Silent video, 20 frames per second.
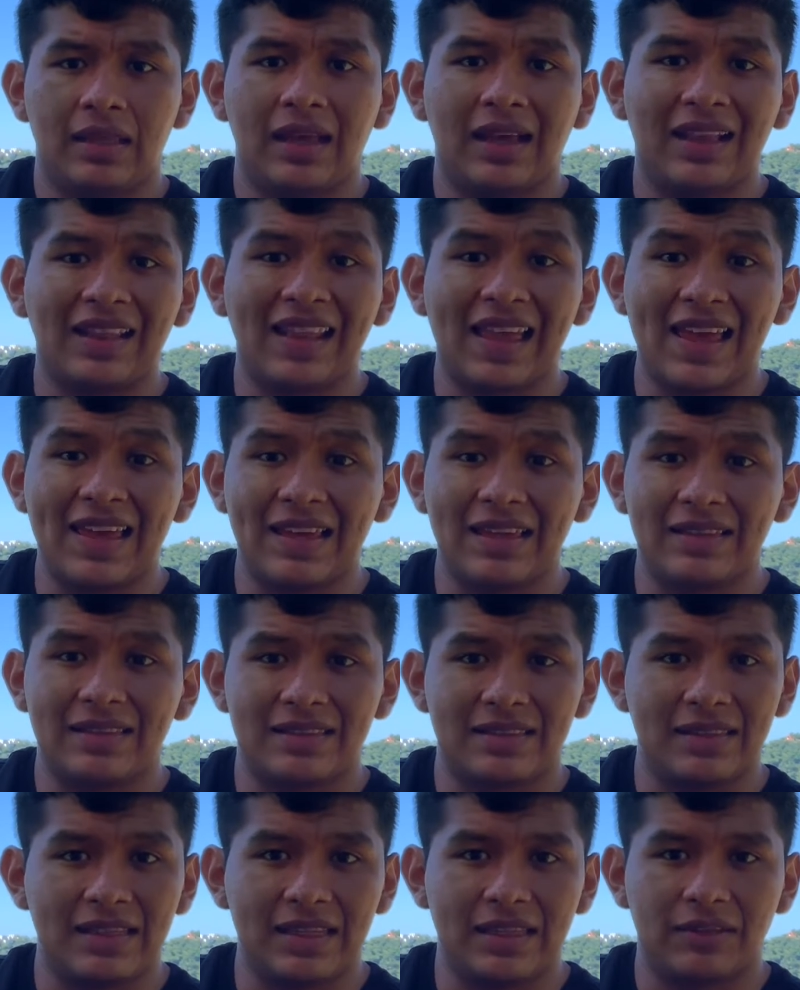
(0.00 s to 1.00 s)

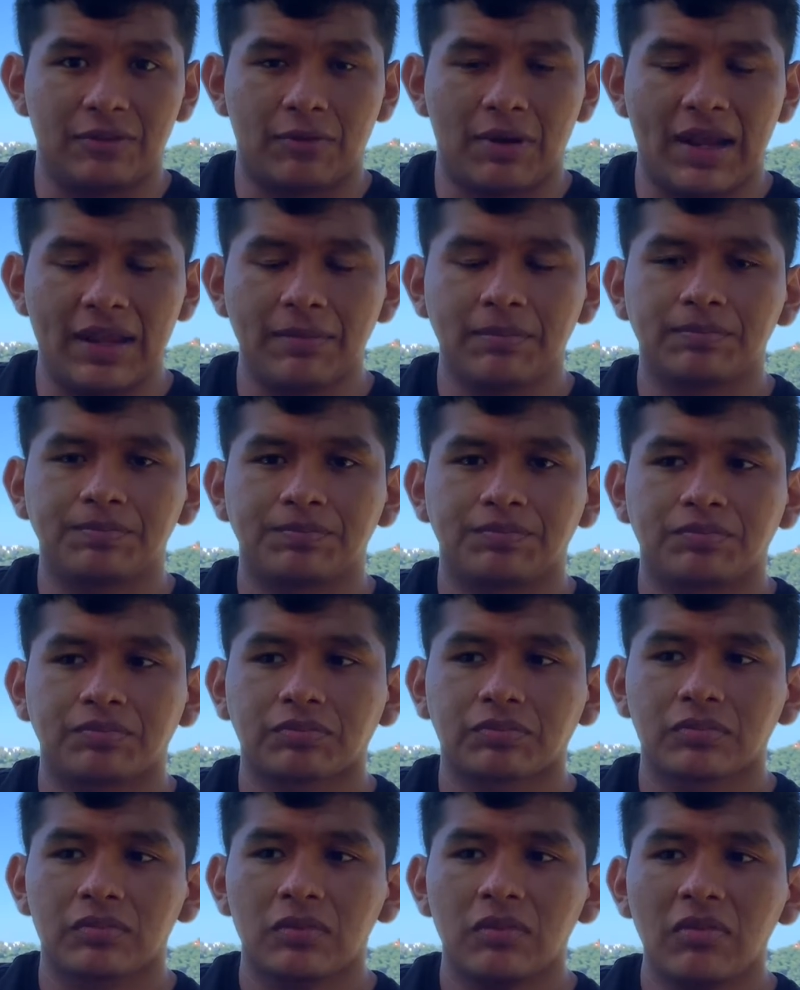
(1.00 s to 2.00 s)
clients need, right?
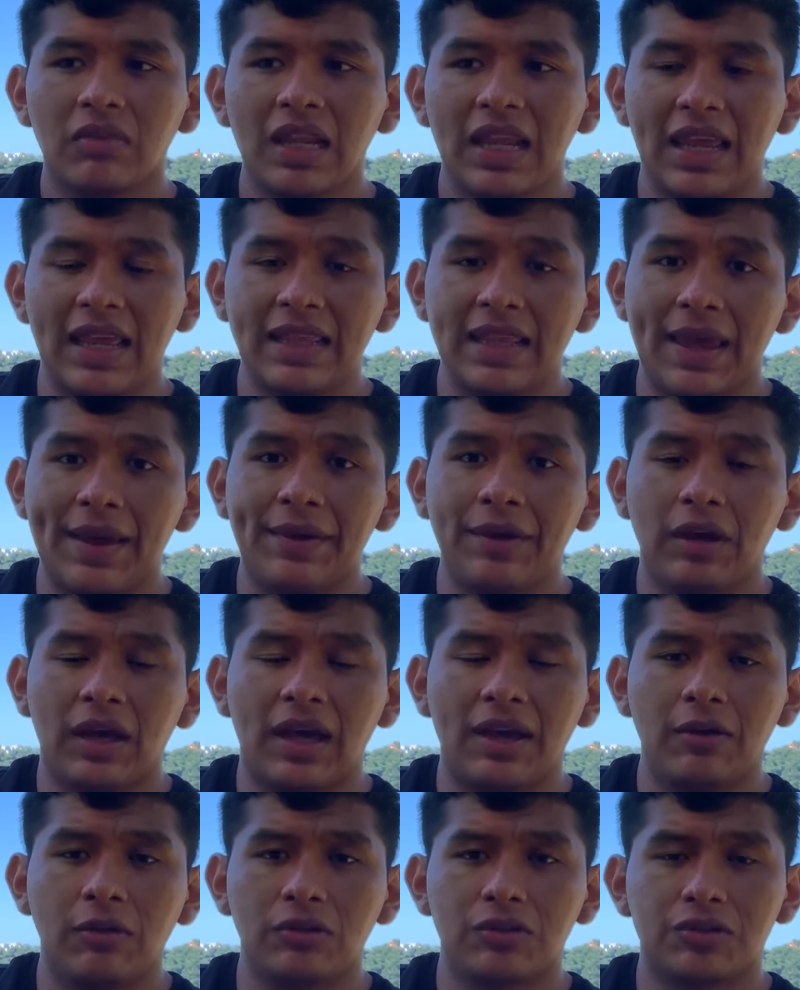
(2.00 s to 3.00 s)
And
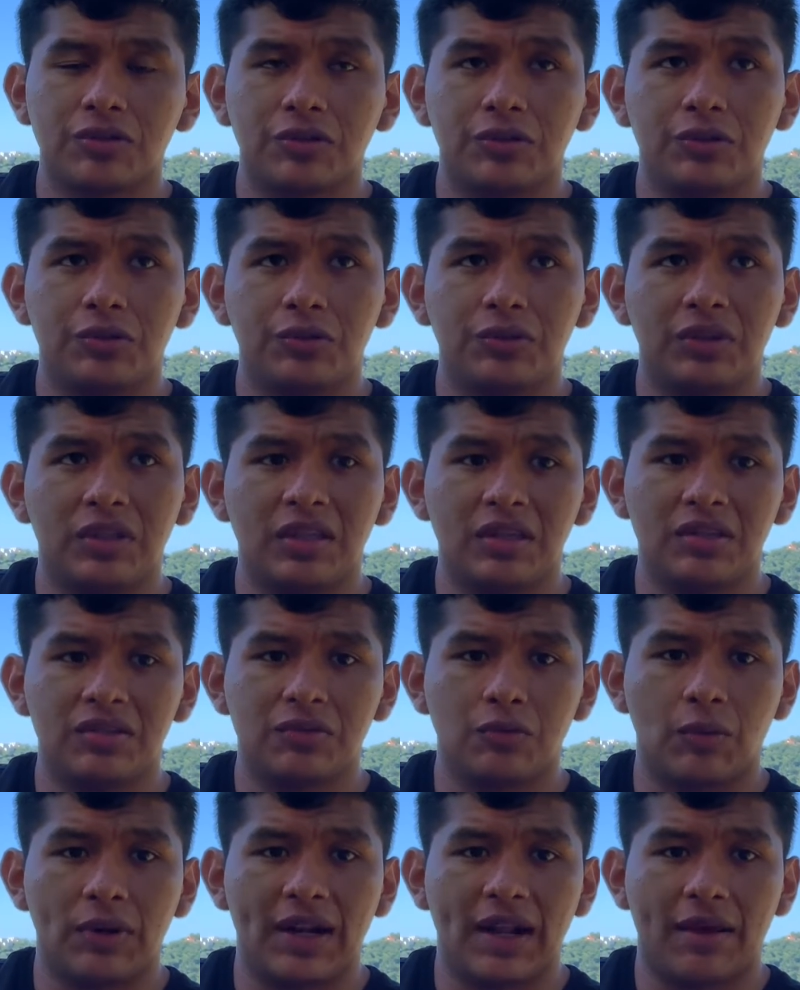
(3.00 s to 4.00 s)
I also do this
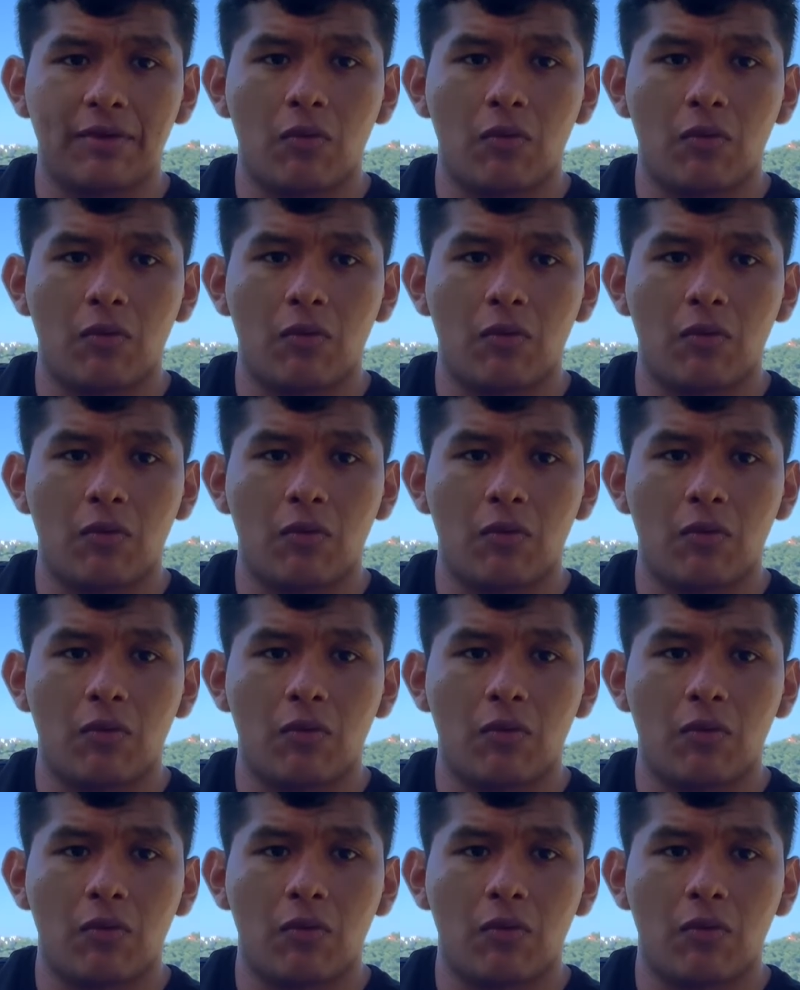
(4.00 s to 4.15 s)
when I